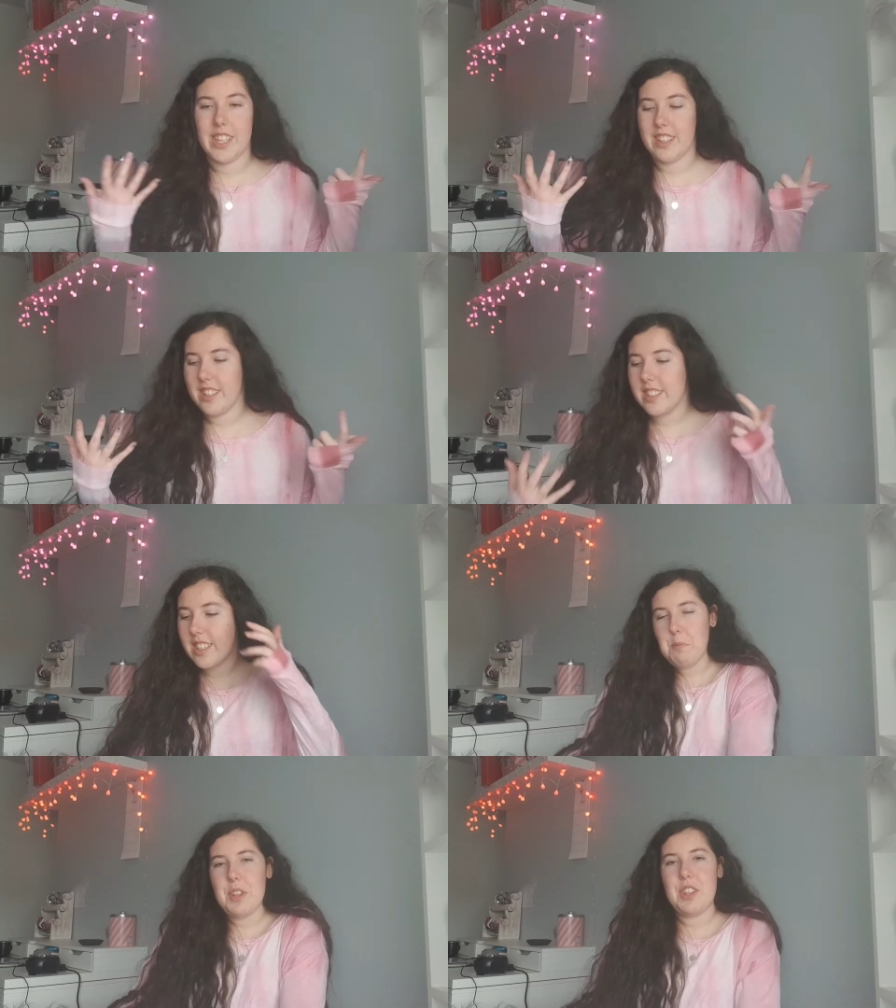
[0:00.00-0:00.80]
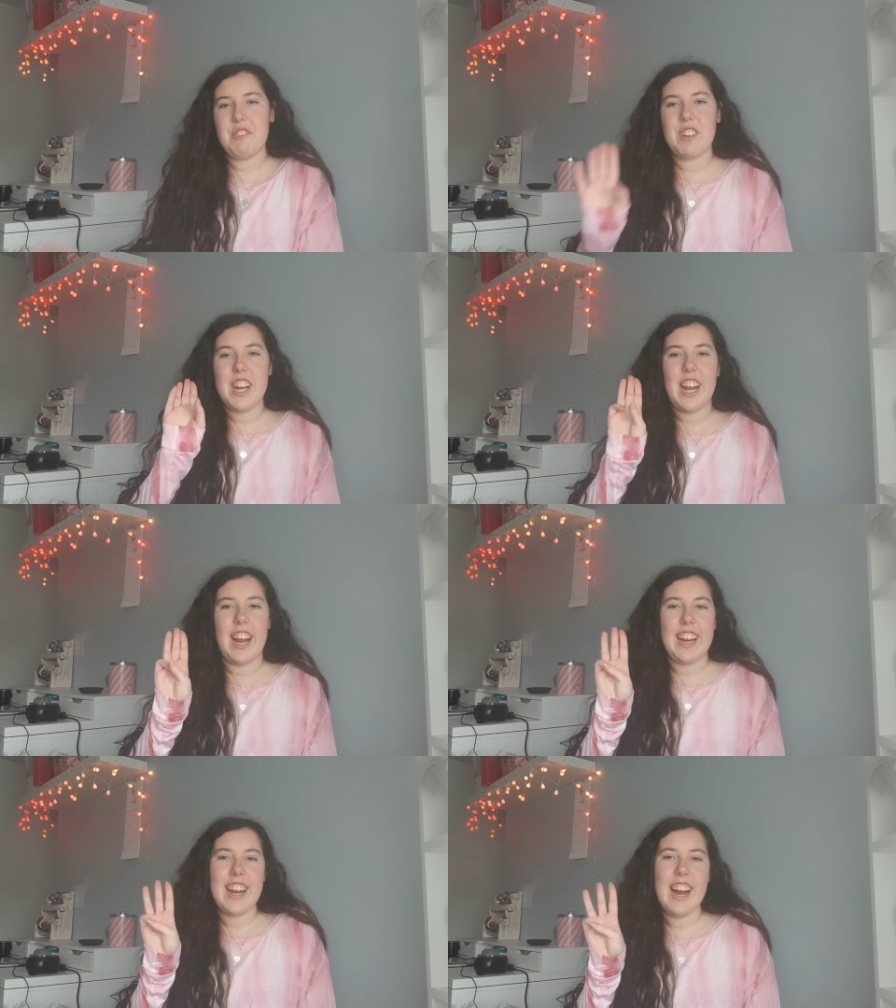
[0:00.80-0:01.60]
Zealand. With
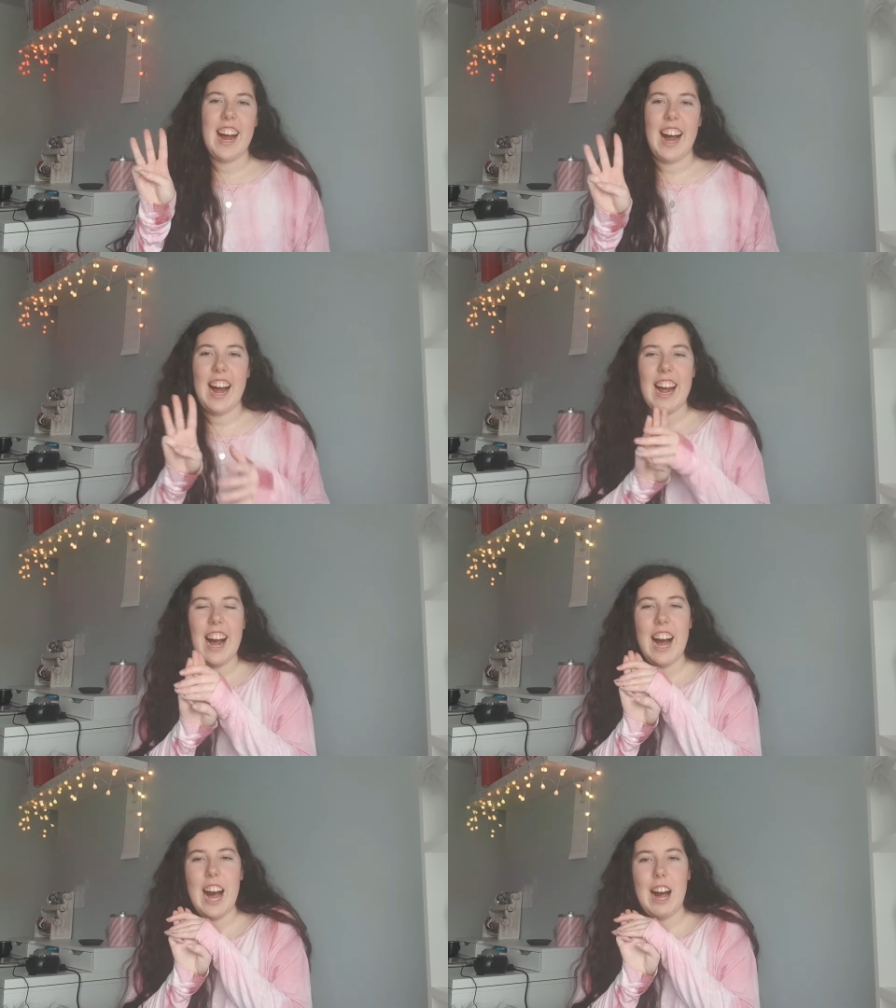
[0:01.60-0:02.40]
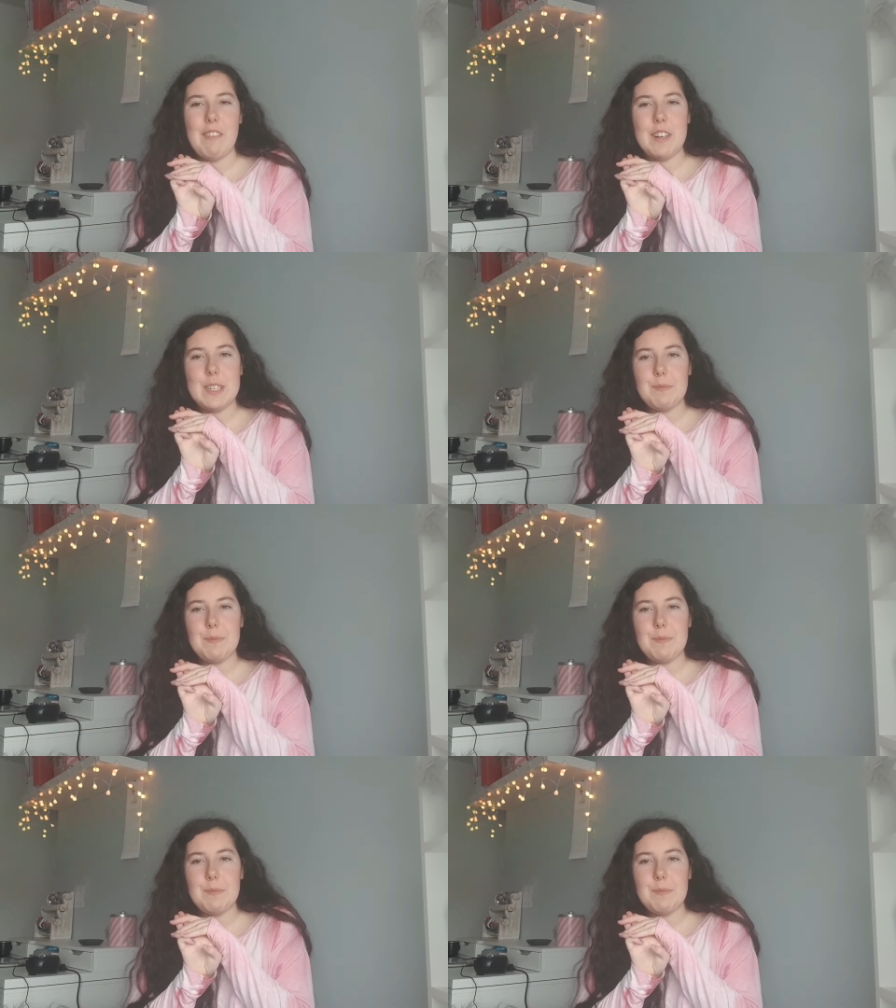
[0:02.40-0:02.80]
3, I have